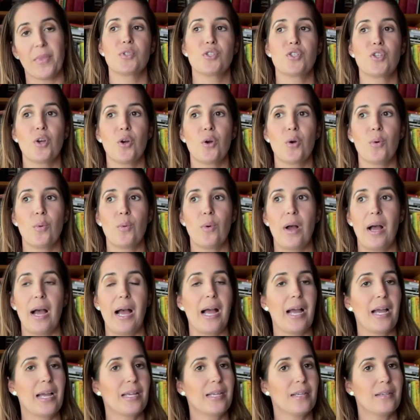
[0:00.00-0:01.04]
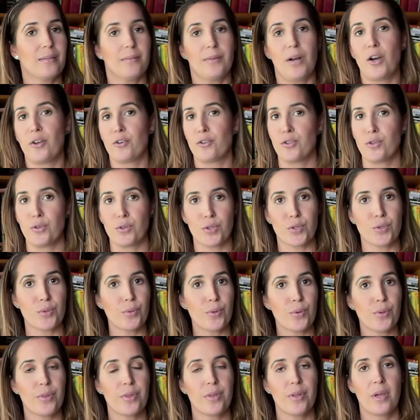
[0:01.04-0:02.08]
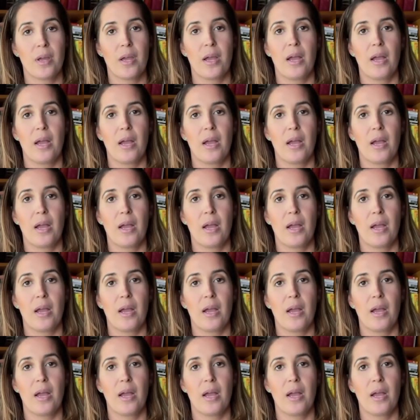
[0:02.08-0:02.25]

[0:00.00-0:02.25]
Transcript: So I honor your truth.